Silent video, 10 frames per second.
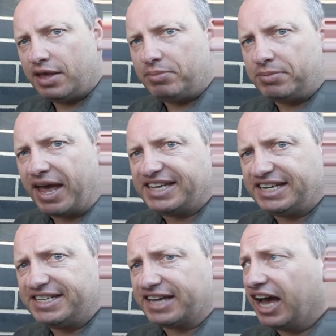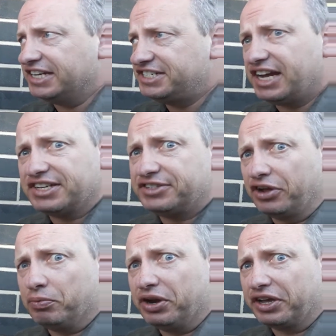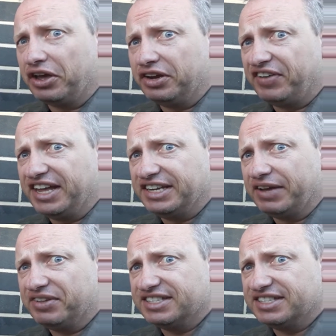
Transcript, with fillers: Me mateys, I just don't want to go to Van Diemen's